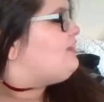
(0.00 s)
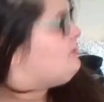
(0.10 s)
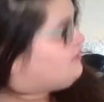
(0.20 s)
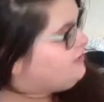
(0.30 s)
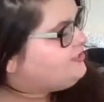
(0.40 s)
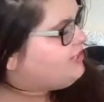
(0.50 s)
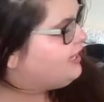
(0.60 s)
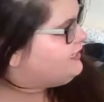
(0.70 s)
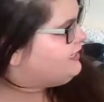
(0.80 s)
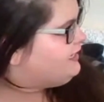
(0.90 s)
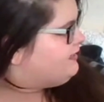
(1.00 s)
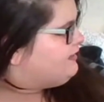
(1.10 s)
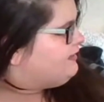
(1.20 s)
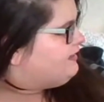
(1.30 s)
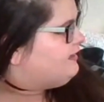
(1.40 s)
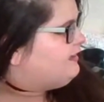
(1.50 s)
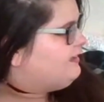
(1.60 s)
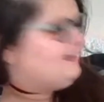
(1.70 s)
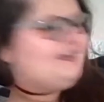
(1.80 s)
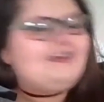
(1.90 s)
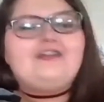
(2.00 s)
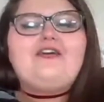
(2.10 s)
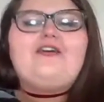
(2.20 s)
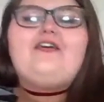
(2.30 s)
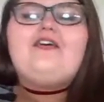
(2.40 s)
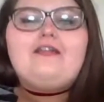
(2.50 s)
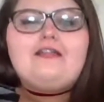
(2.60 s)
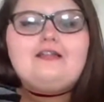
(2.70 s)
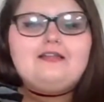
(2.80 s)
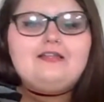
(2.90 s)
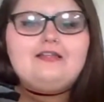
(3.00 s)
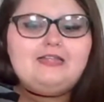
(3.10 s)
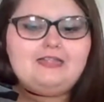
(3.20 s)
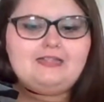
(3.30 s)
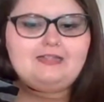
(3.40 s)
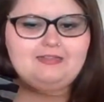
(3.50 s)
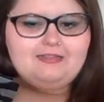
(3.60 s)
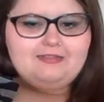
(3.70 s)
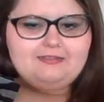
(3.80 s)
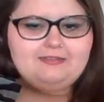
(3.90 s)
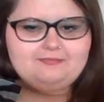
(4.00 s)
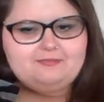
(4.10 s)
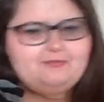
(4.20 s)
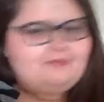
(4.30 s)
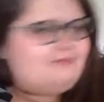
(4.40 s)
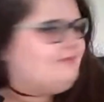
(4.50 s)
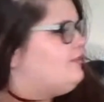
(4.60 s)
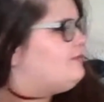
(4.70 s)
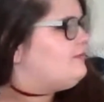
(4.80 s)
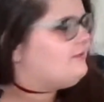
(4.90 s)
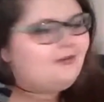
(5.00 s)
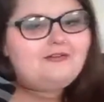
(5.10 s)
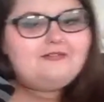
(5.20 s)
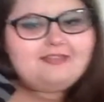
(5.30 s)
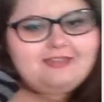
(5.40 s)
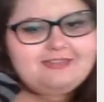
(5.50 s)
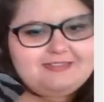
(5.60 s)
You're not jelly? Girl. What? You were almost like...